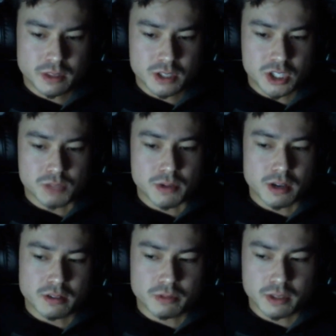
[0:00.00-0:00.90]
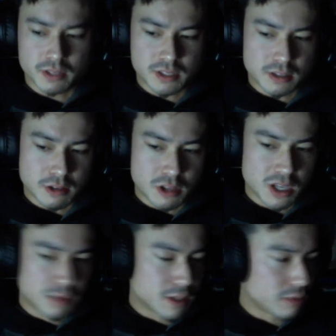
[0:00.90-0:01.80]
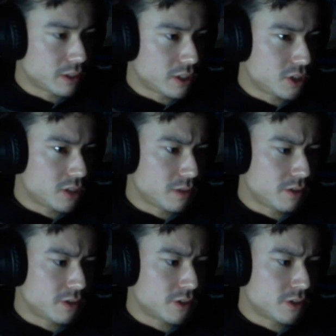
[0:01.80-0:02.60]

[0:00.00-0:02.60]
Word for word: smart or realistic to think about the relationship long